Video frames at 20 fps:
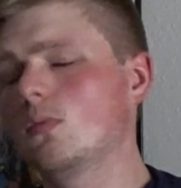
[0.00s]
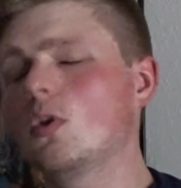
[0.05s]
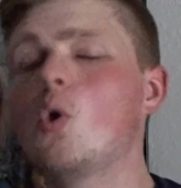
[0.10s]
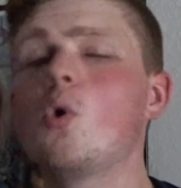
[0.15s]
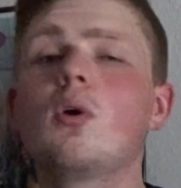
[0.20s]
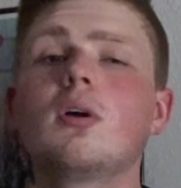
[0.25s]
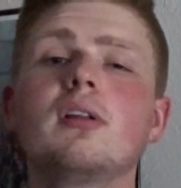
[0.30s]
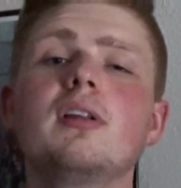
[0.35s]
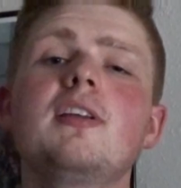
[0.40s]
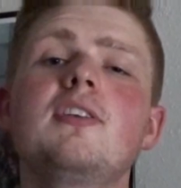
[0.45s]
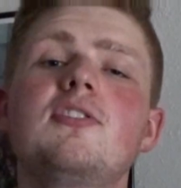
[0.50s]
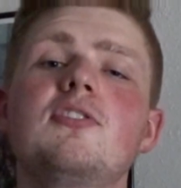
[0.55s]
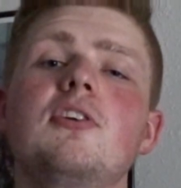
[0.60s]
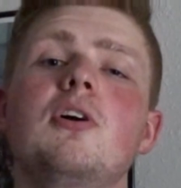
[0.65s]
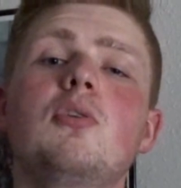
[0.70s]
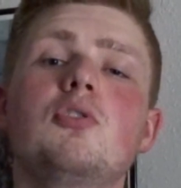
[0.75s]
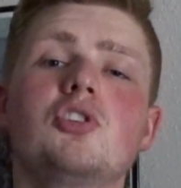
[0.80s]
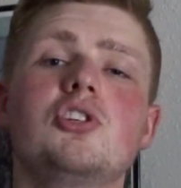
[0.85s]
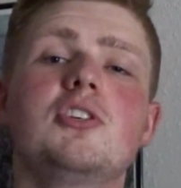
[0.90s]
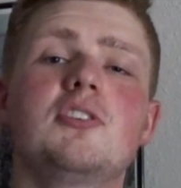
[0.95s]
Or at least
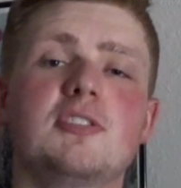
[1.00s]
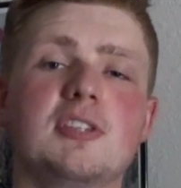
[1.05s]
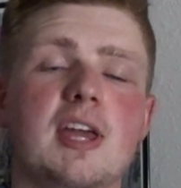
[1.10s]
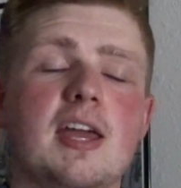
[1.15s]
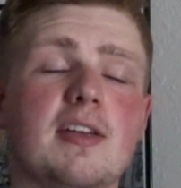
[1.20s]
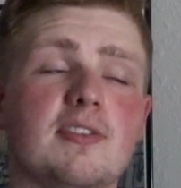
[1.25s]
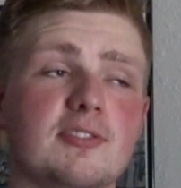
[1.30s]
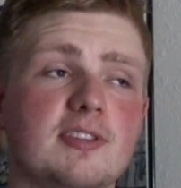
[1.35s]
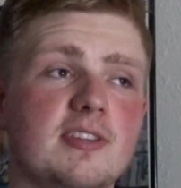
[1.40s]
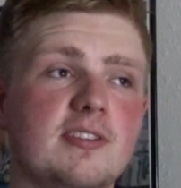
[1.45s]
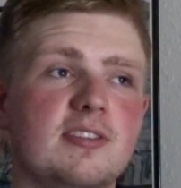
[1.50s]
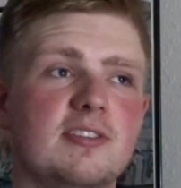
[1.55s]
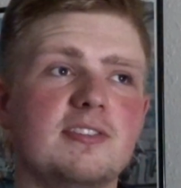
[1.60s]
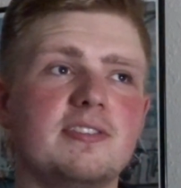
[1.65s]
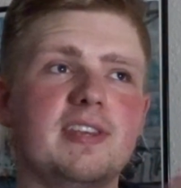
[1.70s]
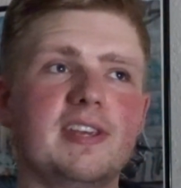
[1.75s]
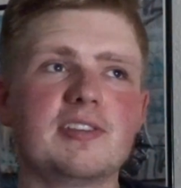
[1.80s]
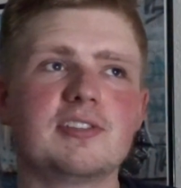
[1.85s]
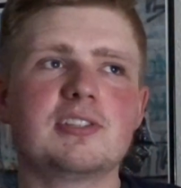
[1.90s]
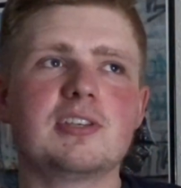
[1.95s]
so she says. This is
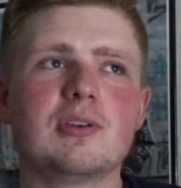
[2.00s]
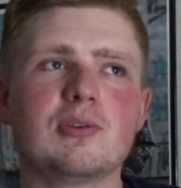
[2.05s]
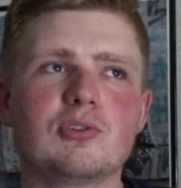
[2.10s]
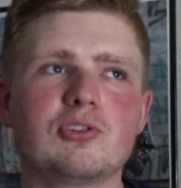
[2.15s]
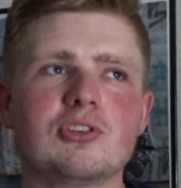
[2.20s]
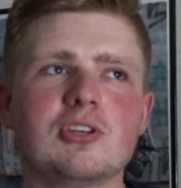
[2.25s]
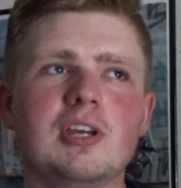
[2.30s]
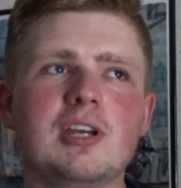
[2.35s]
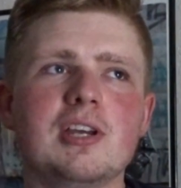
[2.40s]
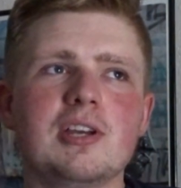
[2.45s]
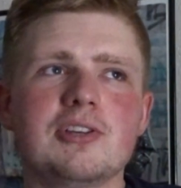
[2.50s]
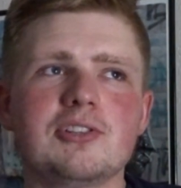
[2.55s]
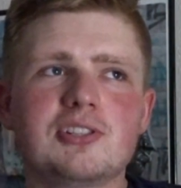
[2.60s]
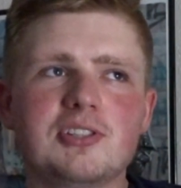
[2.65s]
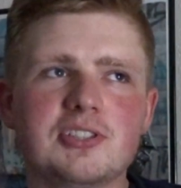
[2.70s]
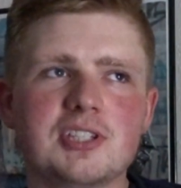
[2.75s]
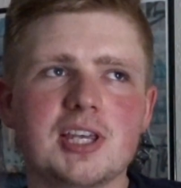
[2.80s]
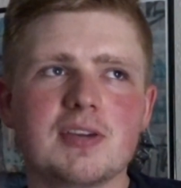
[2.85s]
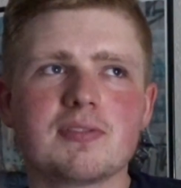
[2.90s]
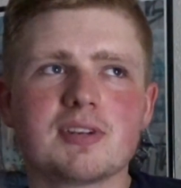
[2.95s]
the excuse
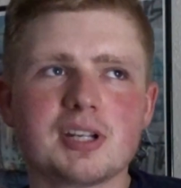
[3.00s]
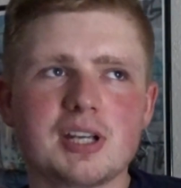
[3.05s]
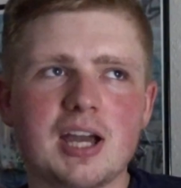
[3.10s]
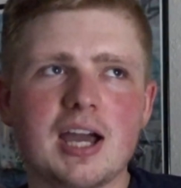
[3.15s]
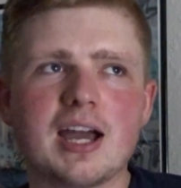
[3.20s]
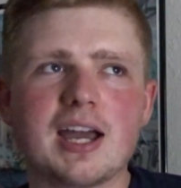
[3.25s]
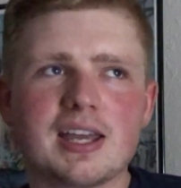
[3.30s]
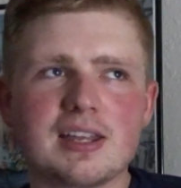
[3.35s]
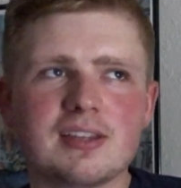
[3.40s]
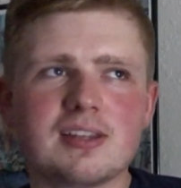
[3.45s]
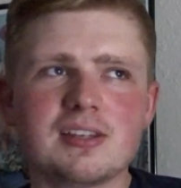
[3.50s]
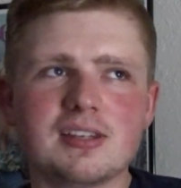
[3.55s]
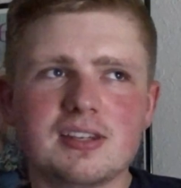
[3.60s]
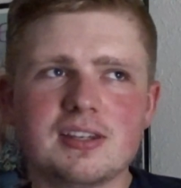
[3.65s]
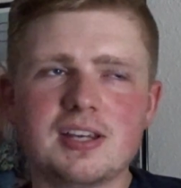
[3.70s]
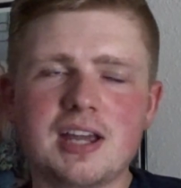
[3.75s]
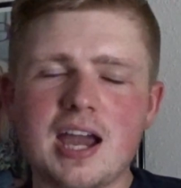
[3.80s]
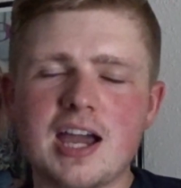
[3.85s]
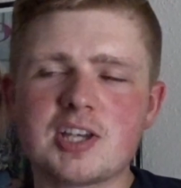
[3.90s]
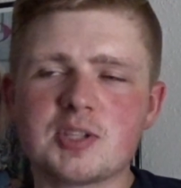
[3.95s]
she's giving a guy. The,
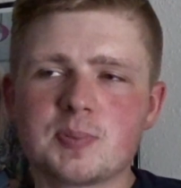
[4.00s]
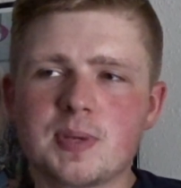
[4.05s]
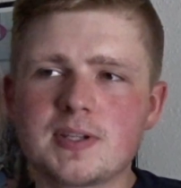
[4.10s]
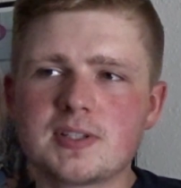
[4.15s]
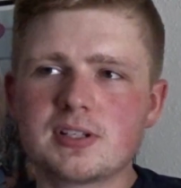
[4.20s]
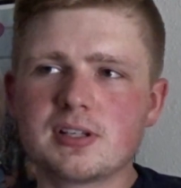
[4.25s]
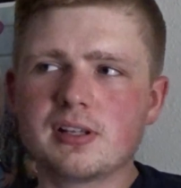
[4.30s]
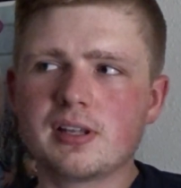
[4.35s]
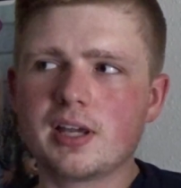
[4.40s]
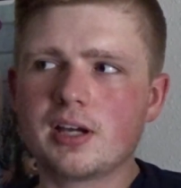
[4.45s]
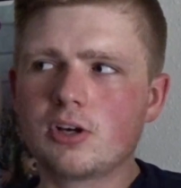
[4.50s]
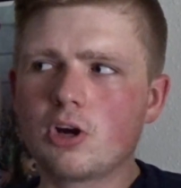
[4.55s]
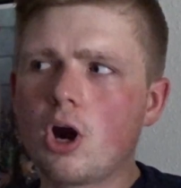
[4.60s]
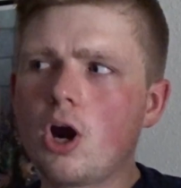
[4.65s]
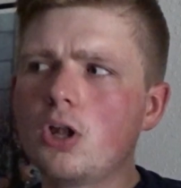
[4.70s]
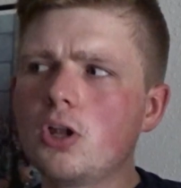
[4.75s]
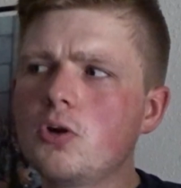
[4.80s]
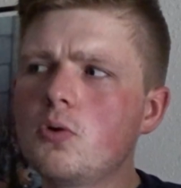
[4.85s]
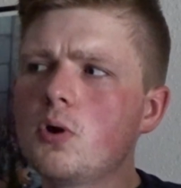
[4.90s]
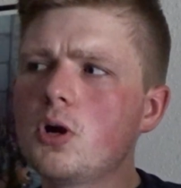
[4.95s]
the guy's basically like,
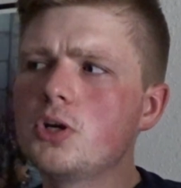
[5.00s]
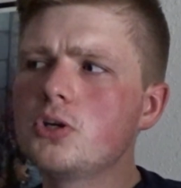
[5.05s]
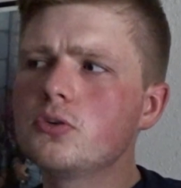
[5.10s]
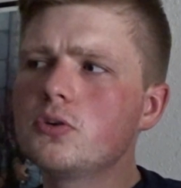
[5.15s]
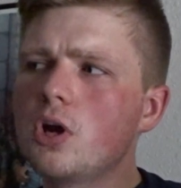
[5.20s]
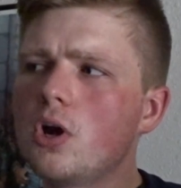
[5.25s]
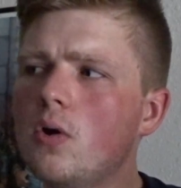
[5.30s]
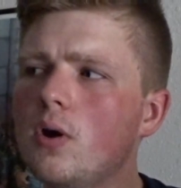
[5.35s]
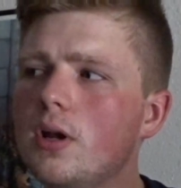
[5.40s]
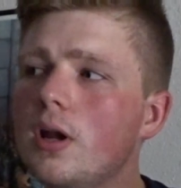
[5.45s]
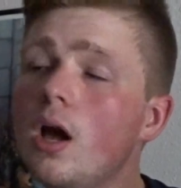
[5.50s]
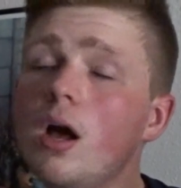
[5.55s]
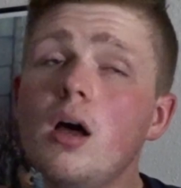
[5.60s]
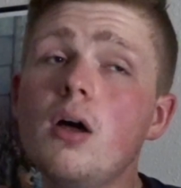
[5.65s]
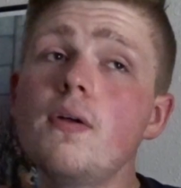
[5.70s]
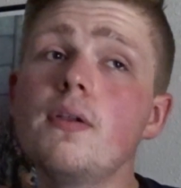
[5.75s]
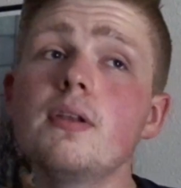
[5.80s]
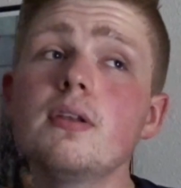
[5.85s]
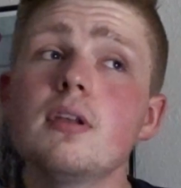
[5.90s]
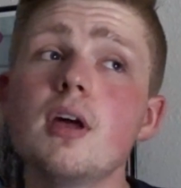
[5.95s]
Carly, where you going?
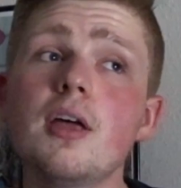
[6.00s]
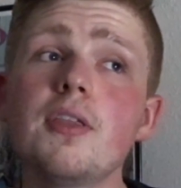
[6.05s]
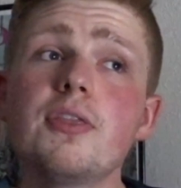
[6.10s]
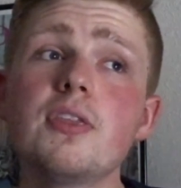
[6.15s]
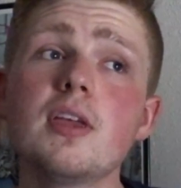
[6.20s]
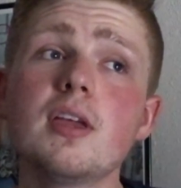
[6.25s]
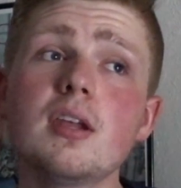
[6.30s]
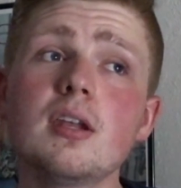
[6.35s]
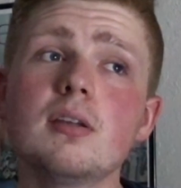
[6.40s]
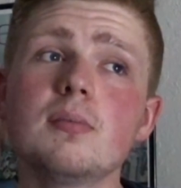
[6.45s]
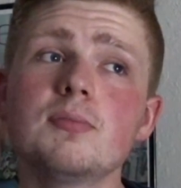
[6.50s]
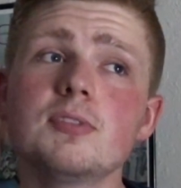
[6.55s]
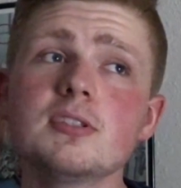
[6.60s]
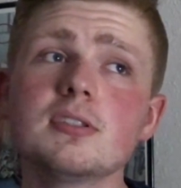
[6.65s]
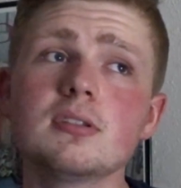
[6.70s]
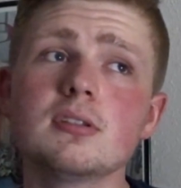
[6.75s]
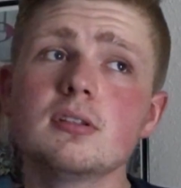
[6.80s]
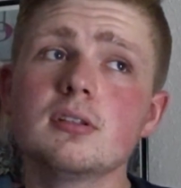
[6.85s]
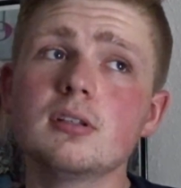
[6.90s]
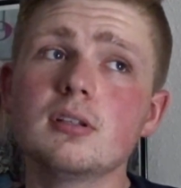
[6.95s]
Oh, nothing. I'm
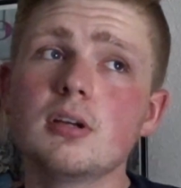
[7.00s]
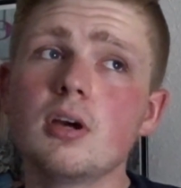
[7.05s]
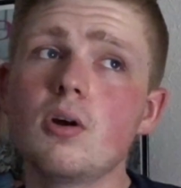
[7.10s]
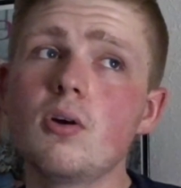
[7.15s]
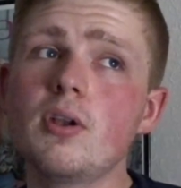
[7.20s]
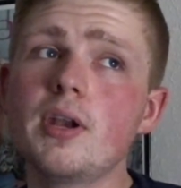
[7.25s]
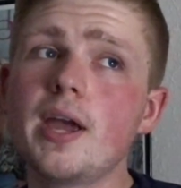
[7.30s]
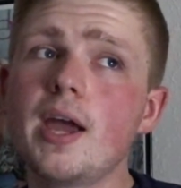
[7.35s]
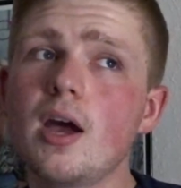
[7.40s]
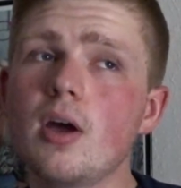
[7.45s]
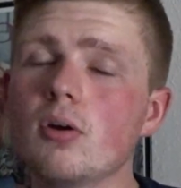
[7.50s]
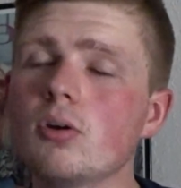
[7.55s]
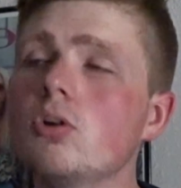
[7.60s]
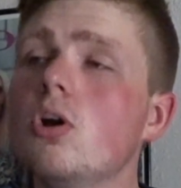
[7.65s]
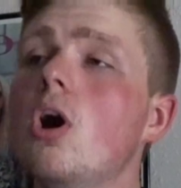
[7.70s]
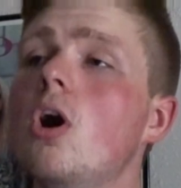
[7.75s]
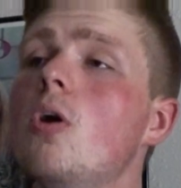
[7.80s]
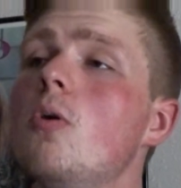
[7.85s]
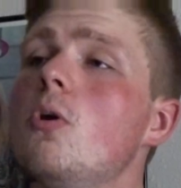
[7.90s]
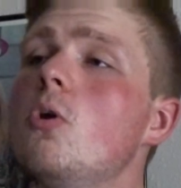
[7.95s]
just going out.
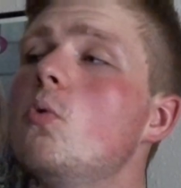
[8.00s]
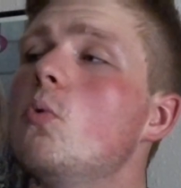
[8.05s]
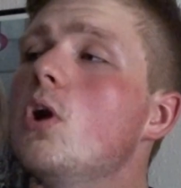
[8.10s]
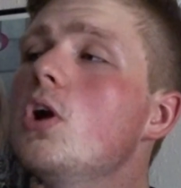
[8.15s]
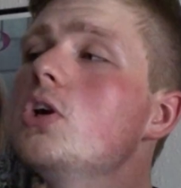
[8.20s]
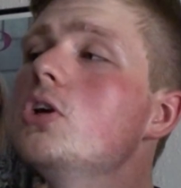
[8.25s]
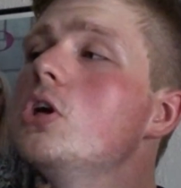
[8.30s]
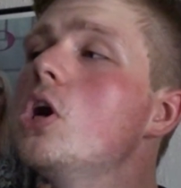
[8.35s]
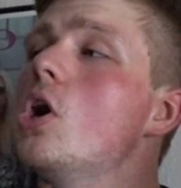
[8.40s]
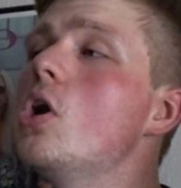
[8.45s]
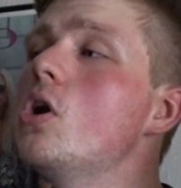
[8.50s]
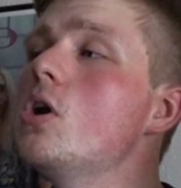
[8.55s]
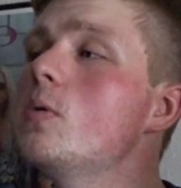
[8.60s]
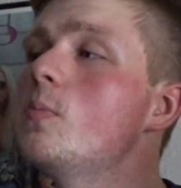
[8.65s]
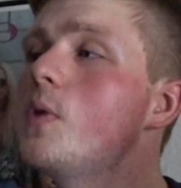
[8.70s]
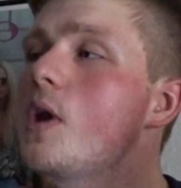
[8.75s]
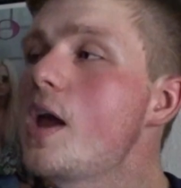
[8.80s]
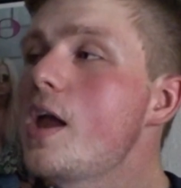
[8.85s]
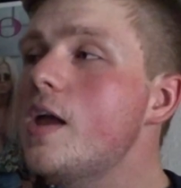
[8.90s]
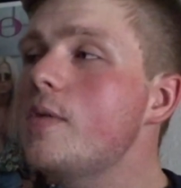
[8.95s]
No, where you
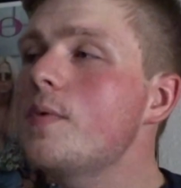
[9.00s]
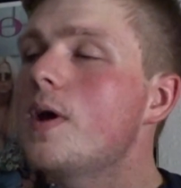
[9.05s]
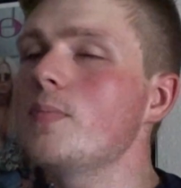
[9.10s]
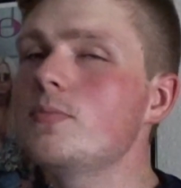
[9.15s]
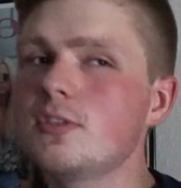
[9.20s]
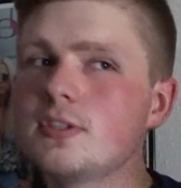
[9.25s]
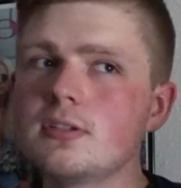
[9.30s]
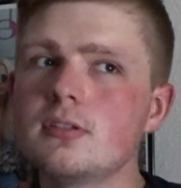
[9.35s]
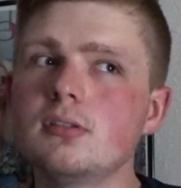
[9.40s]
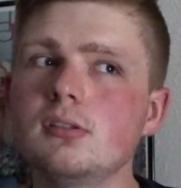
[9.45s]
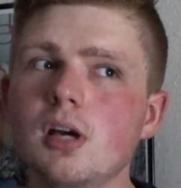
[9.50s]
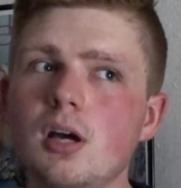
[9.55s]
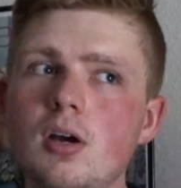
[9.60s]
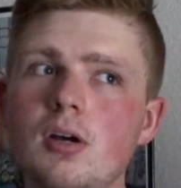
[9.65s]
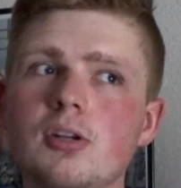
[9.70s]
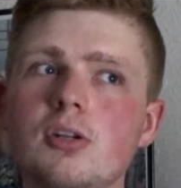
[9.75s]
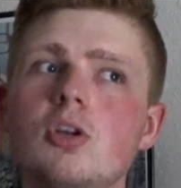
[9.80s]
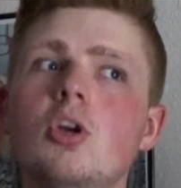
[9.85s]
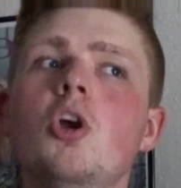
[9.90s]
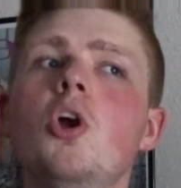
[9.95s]
going, babe? I'm just
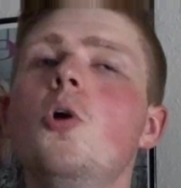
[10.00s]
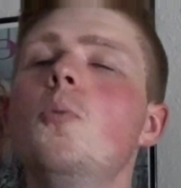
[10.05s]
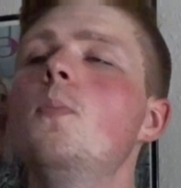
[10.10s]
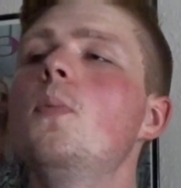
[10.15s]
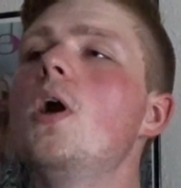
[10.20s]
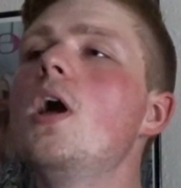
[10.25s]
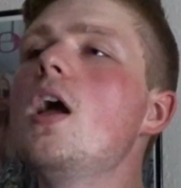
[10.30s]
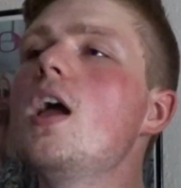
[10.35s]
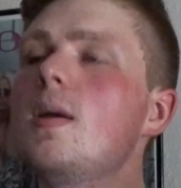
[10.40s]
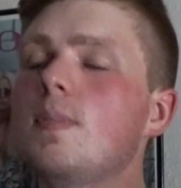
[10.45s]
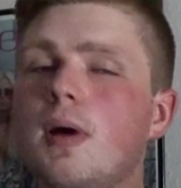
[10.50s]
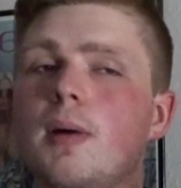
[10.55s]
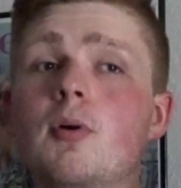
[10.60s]
going, babe.